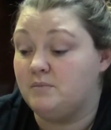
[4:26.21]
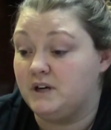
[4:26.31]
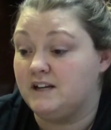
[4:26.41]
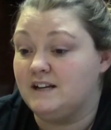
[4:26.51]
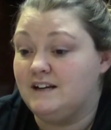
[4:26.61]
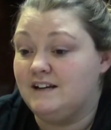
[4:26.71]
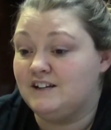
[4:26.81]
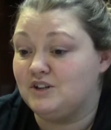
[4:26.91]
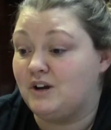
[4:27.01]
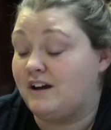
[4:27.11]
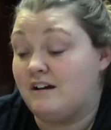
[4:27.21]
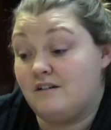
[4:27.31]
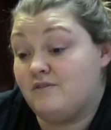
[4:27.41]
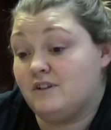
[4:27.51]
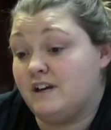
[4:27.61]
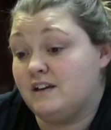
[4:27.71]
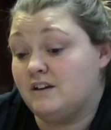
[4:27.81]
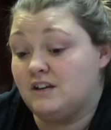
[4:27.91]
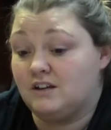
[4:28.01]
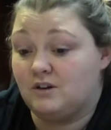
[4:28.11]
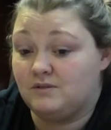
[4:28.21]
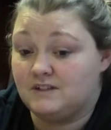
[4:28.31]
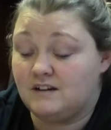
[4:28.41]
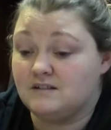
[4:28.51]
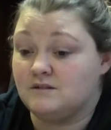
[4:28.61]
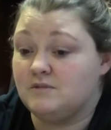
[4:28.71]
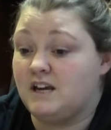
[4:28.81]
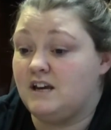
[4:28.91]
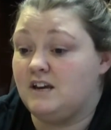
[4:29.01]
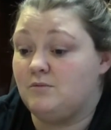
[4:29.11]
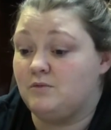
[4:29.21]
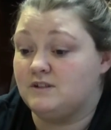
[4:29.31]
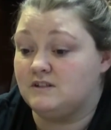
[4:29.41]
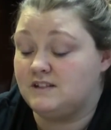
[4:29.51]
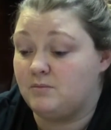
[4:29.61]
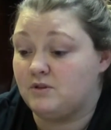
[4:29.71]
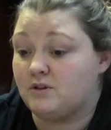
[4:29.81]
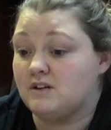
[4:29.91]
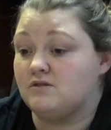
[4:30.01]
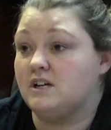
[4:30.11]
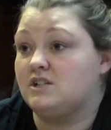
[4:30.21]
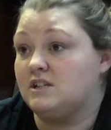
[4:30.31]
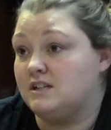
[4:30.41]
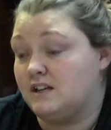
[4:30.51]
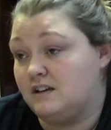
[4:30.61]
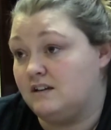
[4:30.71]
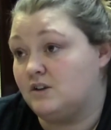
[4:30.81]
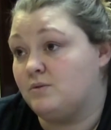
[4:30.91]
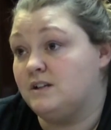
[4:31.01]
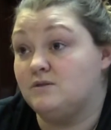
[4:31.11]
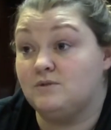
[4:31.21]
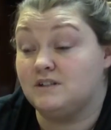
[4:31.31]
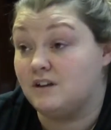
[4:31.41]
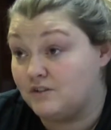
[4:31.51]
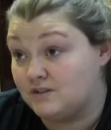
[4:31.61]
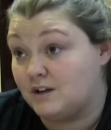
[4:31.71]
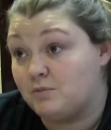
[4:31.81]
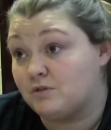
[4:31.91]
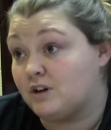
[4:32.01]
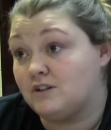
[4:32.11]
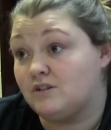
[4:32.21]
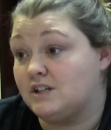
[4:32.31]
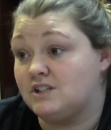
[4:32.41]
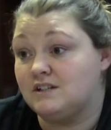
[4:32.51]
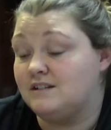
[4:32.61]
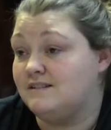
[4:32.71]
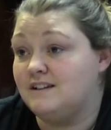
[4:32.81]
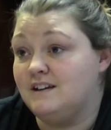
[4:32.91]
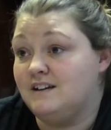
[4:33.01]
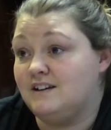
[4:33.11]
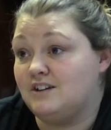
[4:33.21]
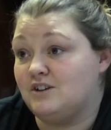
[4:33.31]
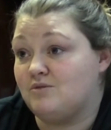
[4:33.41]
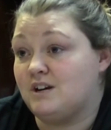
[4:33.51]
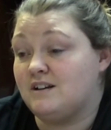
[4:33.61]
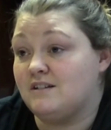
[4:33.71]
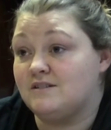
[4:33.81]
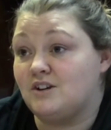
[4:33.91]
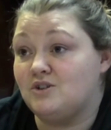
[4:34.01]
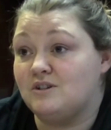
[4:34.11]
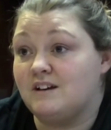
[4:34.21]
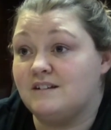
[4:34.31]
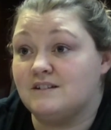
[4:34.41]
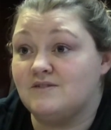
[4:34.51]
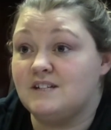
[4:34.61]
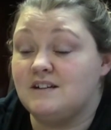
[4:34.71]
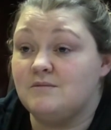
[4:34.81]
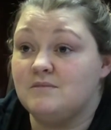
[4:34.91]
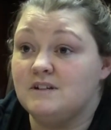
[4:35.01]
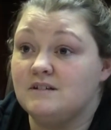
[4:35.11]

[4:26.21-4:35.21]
But I feel like the Tusculum game was a step in the right direction, and Queens was another step in the right direction, and right now that's all you can ask of a team.